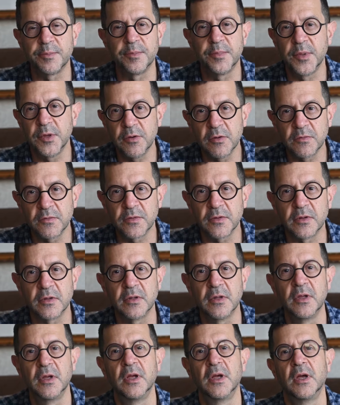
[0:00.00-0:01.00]
beautiful,
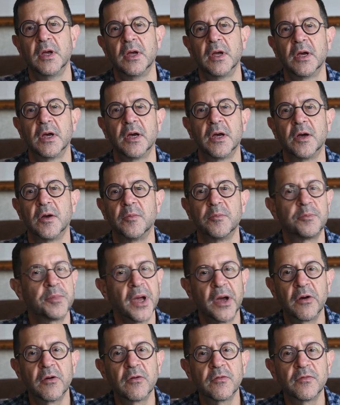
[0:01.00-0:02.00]

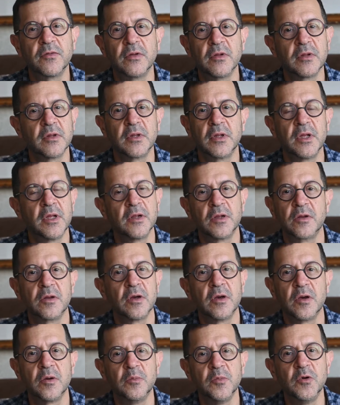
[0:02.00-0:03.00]
powerful, and
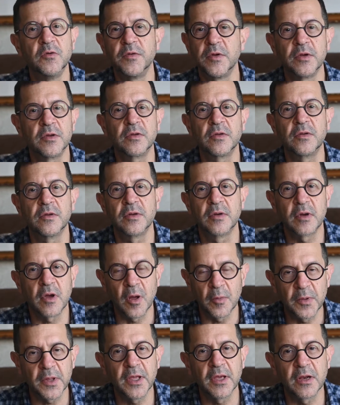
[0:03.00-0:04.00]
moving,
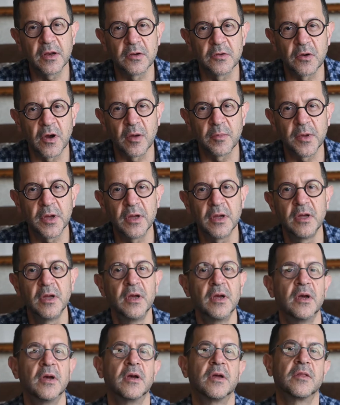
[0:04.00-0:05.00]
complicated drama.
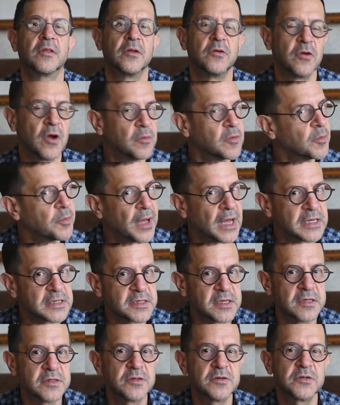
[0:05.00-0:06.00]
The drama passed
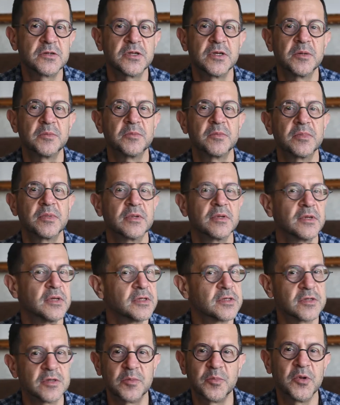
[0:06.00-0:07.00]
censorship.
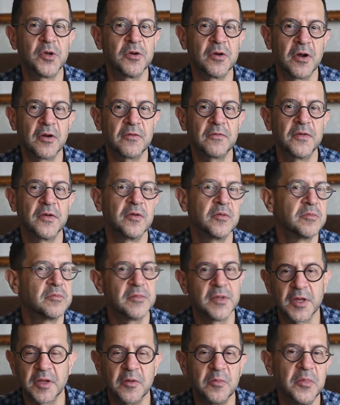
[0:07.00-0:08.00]
It's a pure art film.
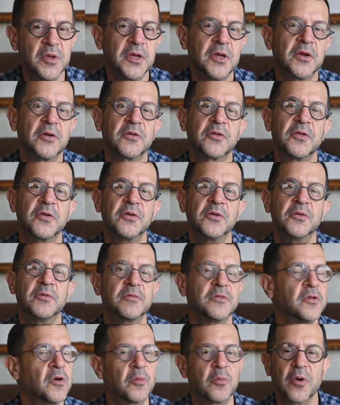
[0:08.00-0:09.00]
It can be here too,
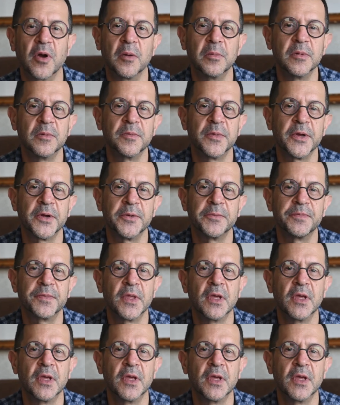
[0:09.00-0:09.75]
no problem there.